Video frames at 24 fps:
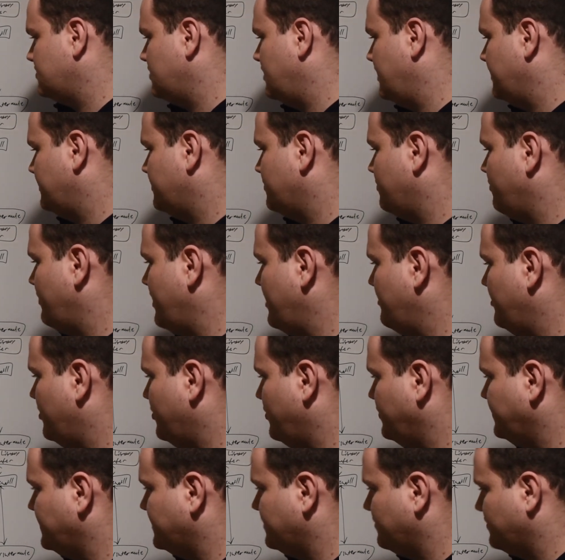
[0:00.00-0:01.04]
So like their web
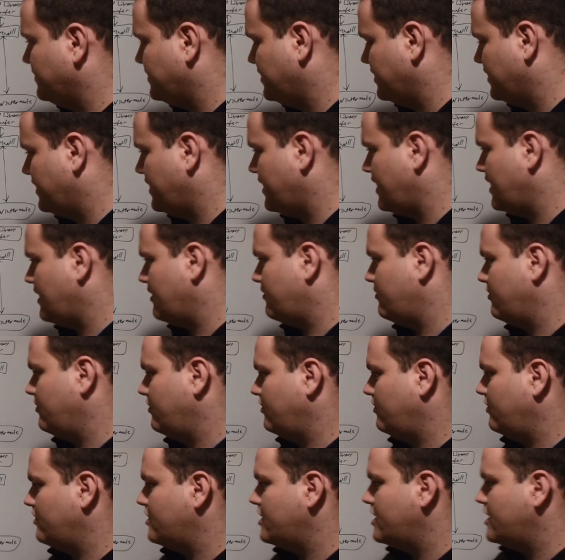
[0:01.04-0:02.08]
hosting was on
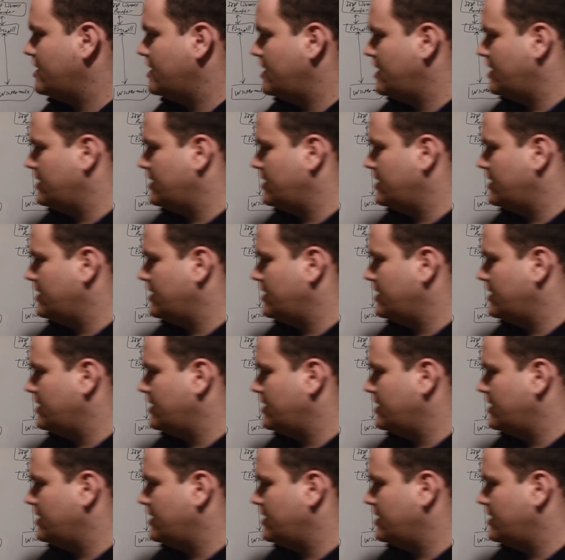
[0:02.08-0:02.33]
Caro,